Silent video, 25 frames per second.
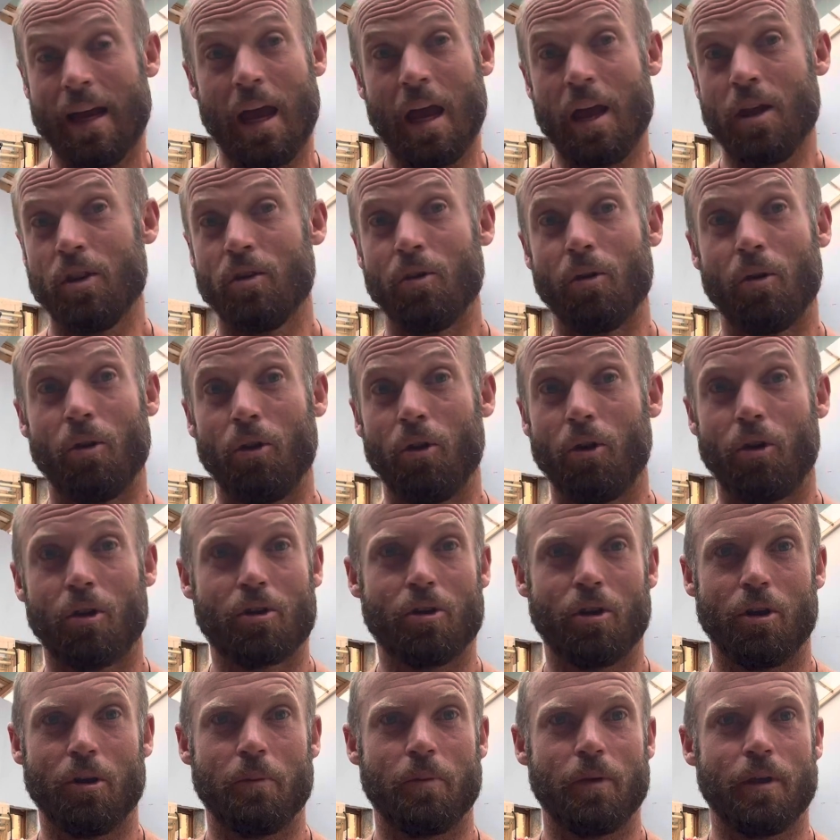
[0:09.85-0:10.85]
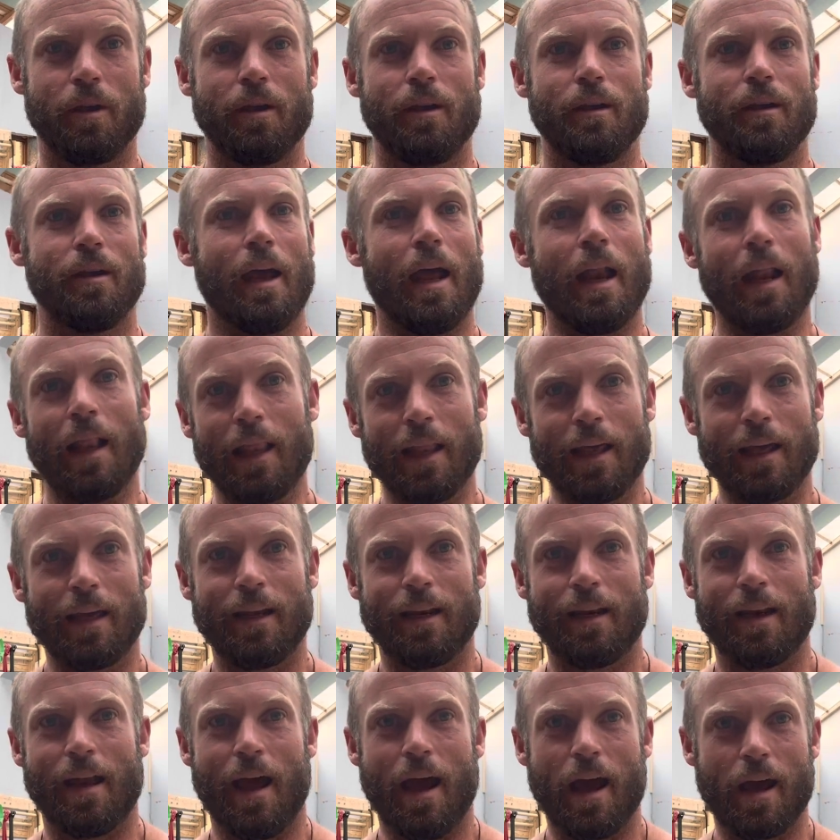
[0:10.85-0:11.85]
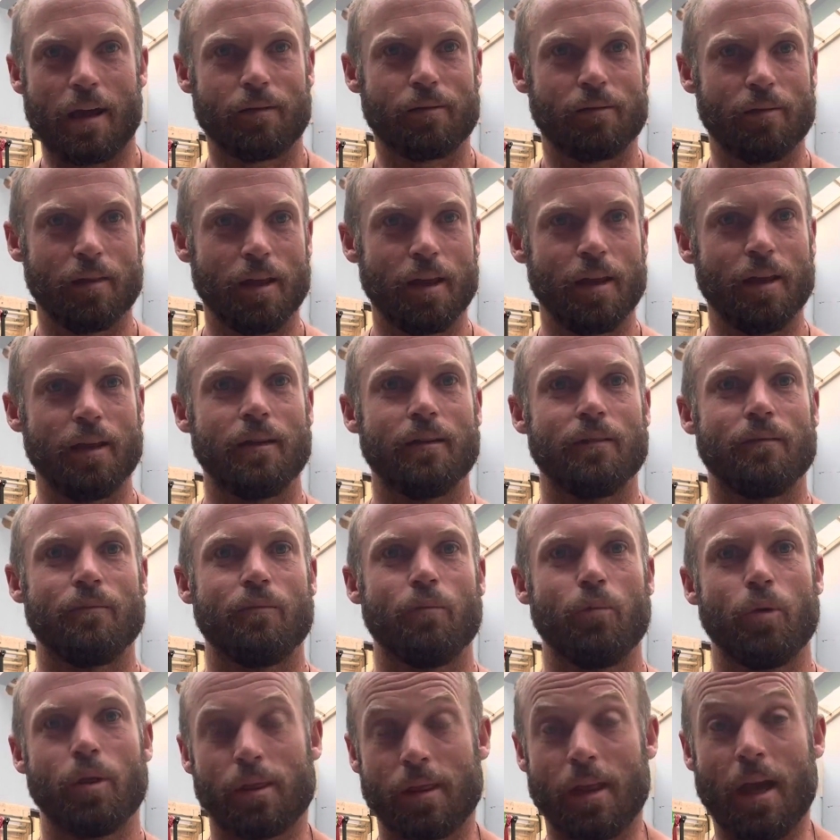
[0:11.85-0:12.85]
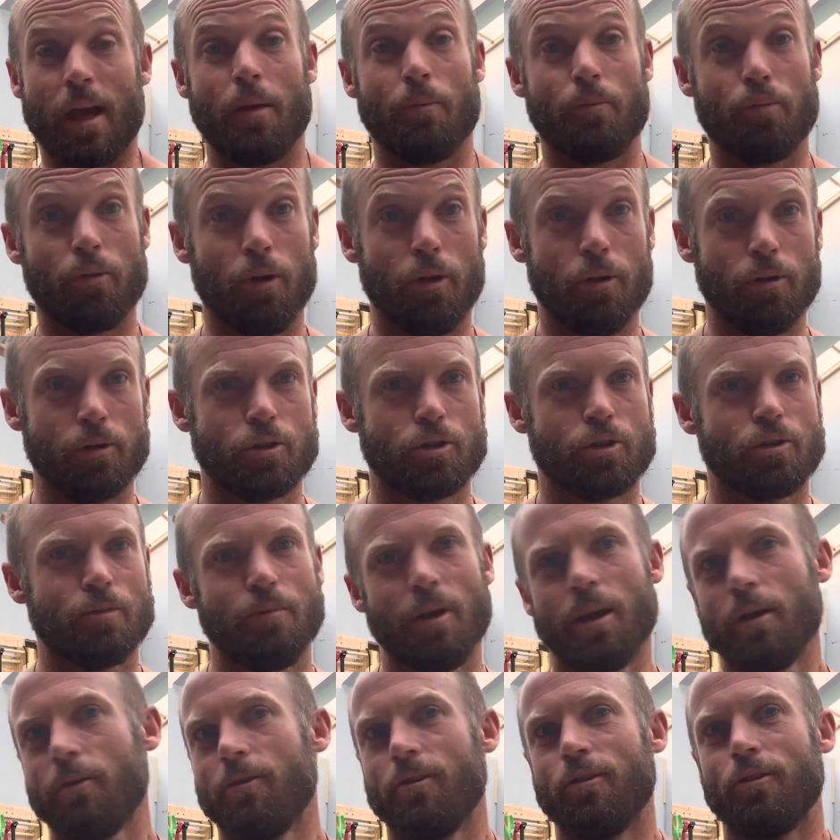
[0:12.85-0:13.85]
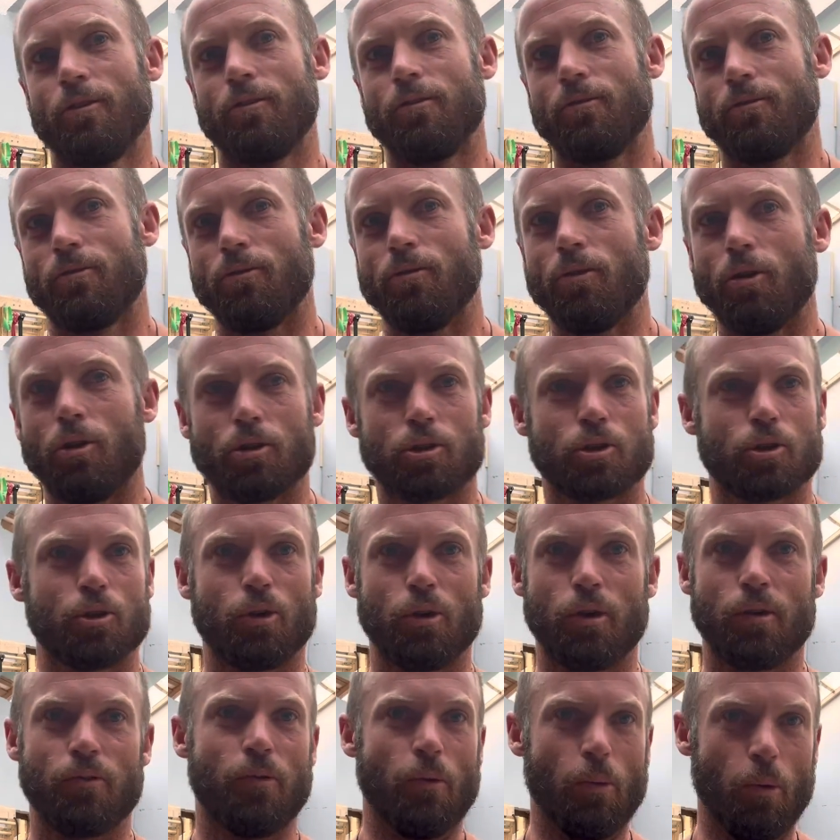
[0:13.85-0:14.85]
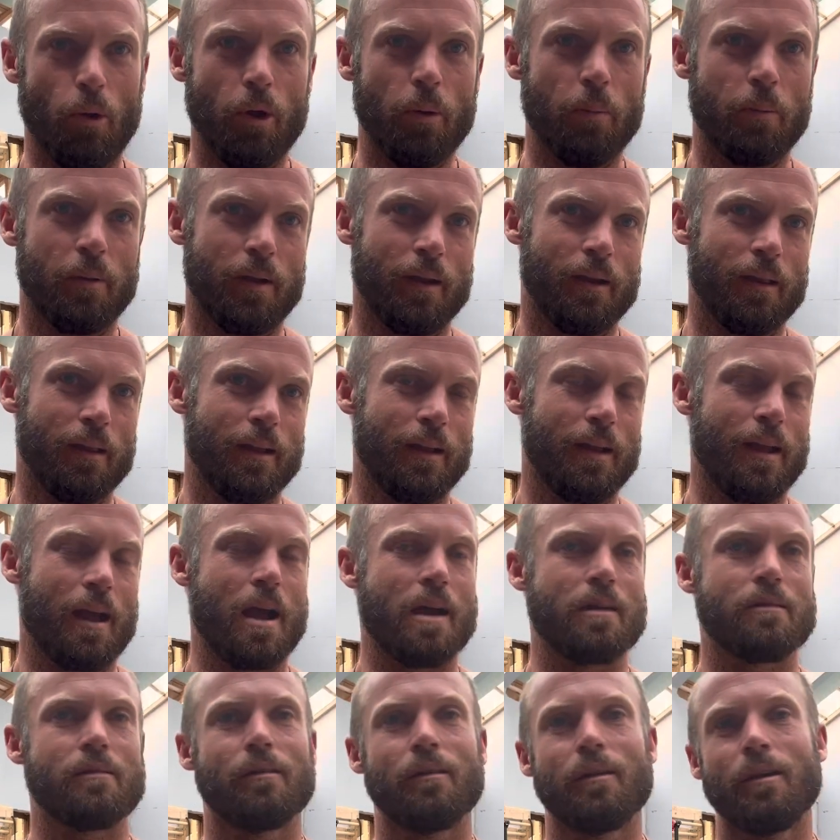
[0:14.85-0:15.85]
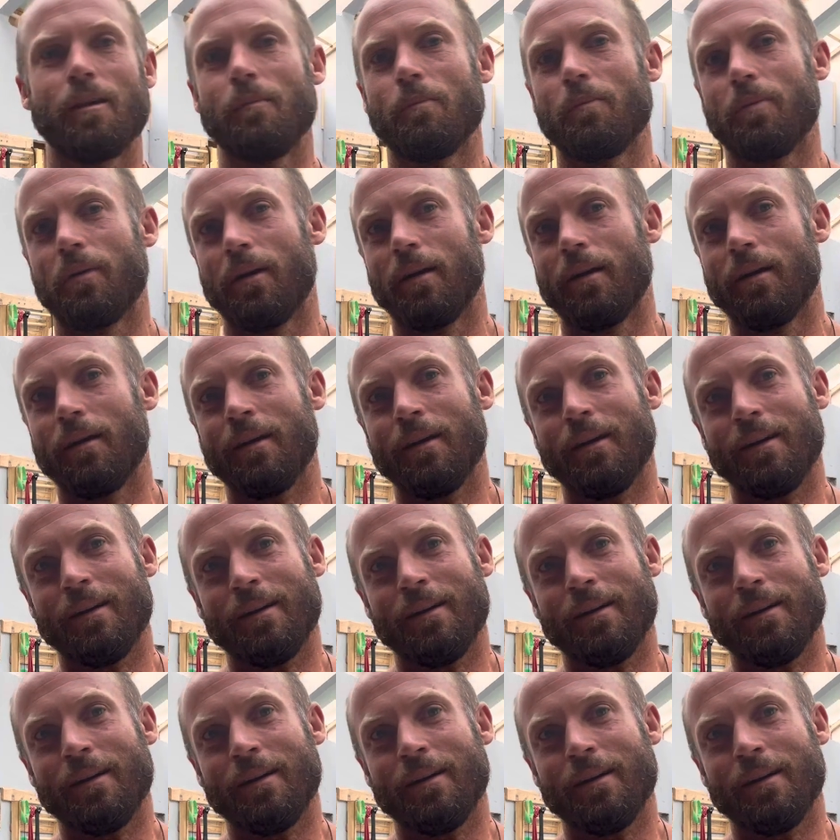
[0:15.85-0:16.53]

And you're not going to be an elite athlete with that approach. Maybe not sure if you want to be an elite athlete, but